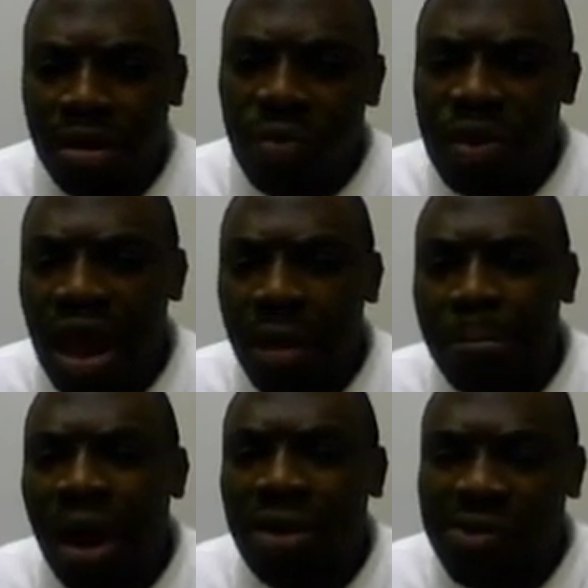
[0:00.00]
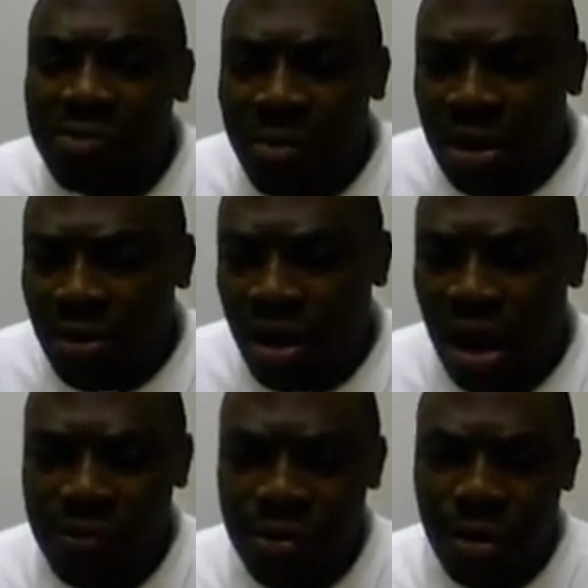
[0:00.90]
that with the amount of money you
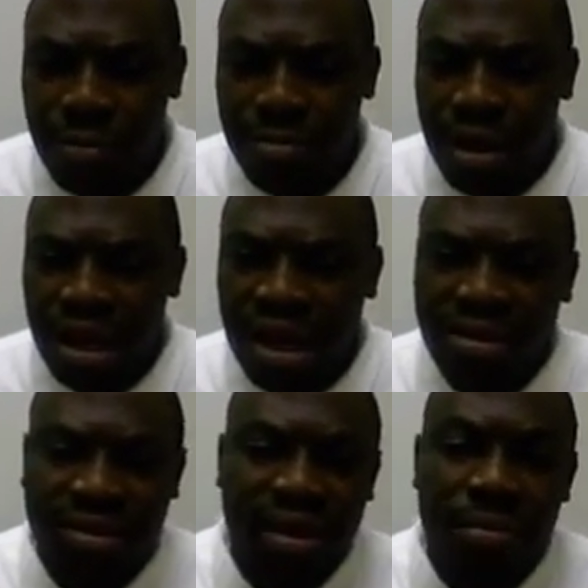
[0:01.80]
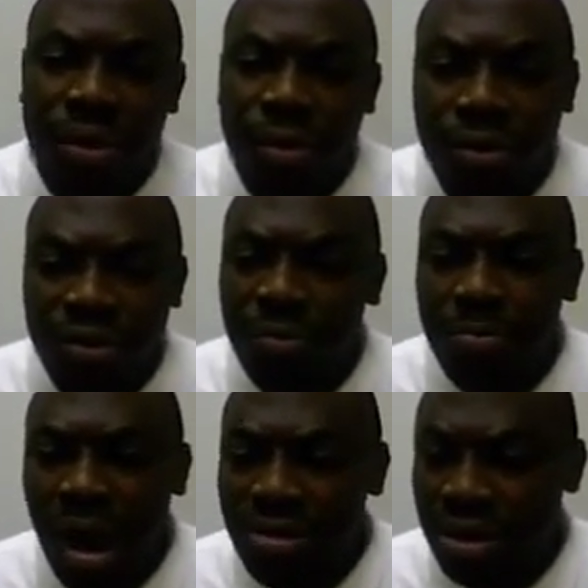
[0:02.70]
have in your pocket, there's somebody who's
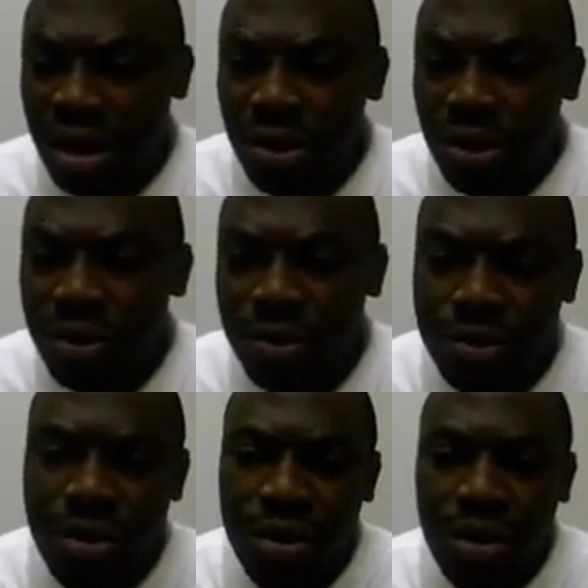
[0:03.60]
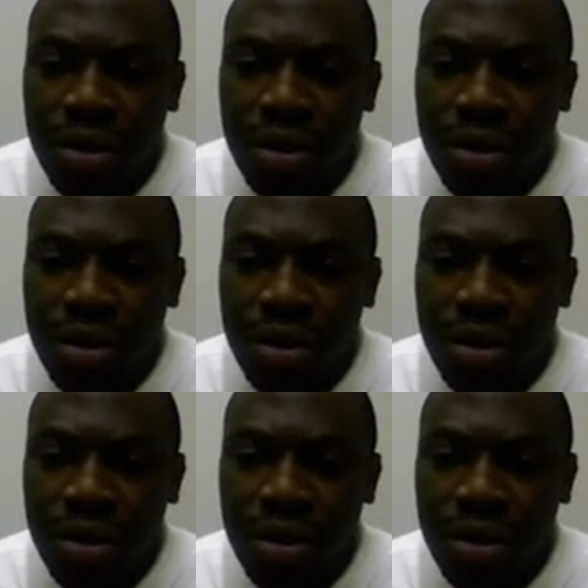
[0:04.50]
smarter than you